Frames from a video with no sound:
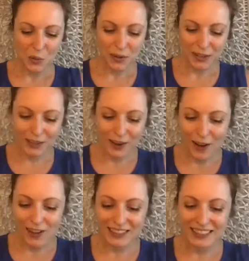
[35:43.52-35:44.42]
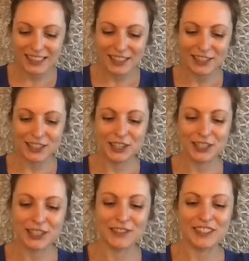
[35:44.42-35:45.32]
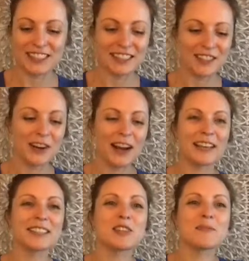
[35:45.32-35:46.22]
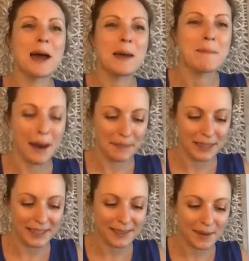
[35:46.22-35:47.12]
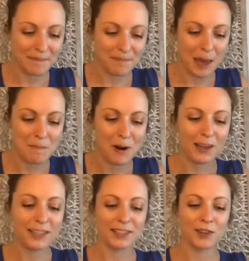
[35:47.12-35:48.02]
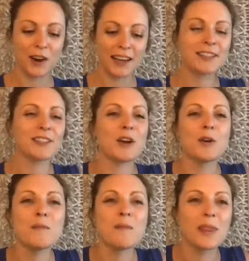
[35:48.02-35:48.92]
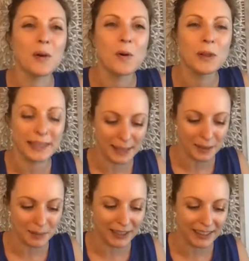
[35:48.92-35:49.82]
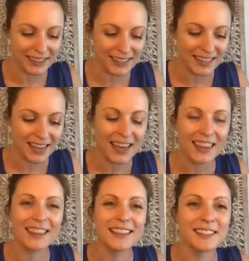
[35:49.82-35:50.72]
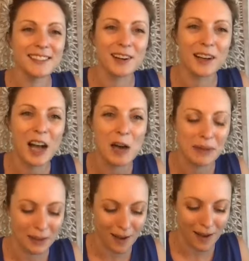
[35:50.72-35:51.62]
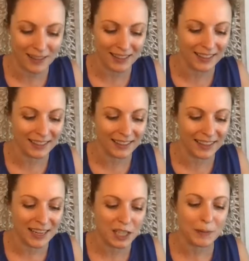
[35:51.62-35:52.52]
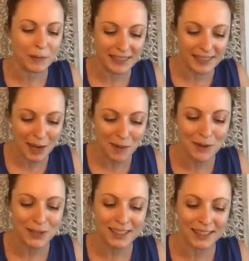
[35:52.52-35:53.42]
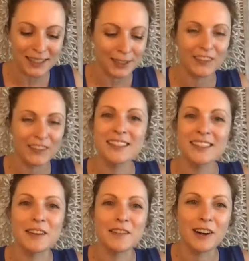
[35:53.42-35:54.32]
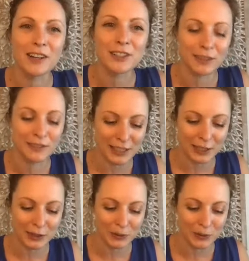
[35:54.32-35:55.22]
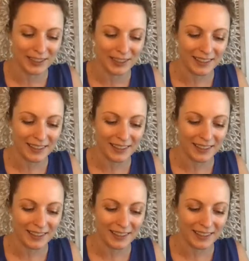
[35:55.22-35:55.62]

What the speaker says: We are called into the Church of Jesus Christ by baptism and marked as Christ's own by the Holy Spirit. This is our common calling, to be disciples and servants of our servant Lord.